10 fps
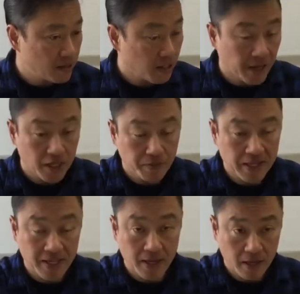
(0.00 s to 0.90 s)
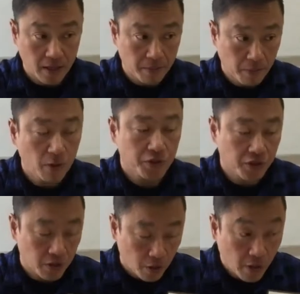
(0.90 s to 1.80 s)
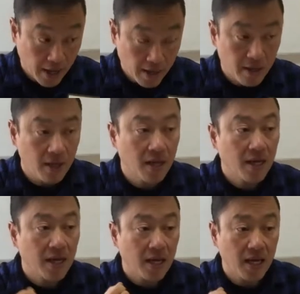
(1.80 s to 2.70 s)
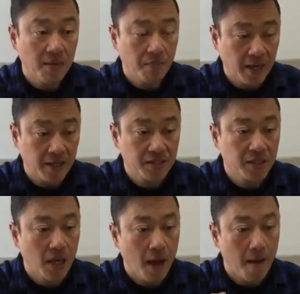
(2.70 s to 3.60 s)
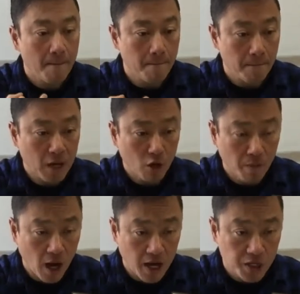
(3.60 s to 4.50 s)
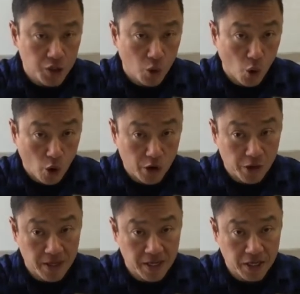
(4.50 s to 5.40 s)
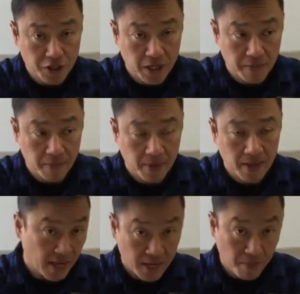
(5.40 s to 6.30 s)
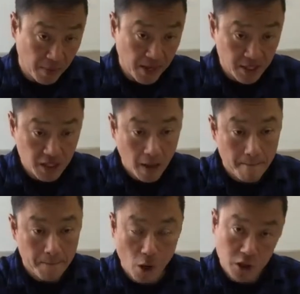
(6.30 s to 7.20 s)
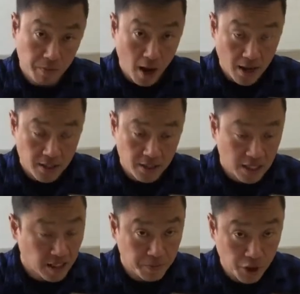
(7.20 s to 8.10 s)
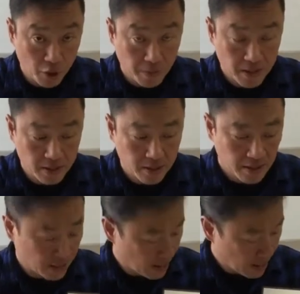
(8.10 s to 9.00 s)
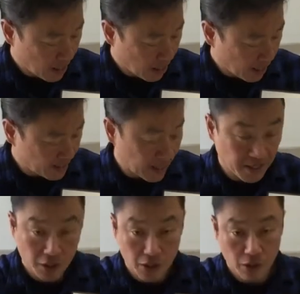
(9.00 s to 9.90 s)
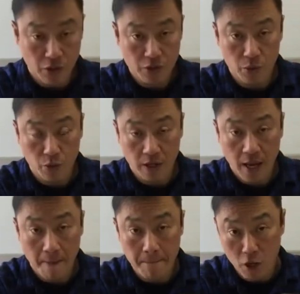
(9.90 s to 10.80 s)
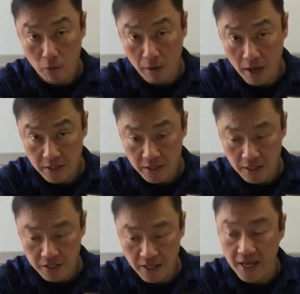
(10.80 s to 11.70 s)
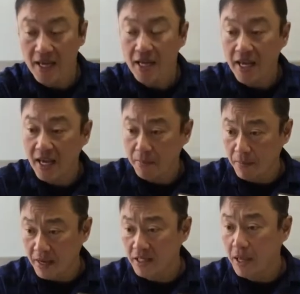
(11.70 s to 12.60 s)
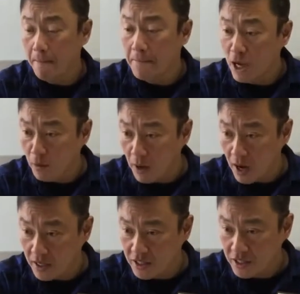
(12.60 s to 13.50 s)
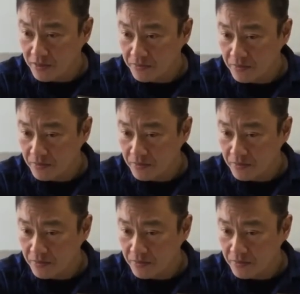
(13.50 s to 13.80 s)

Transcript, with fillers: Some kids may say post, okay. It means mailbox, or you can teach them it means postbox. It's up to you, but I tend to use the word mailbox instead. It means mailbox.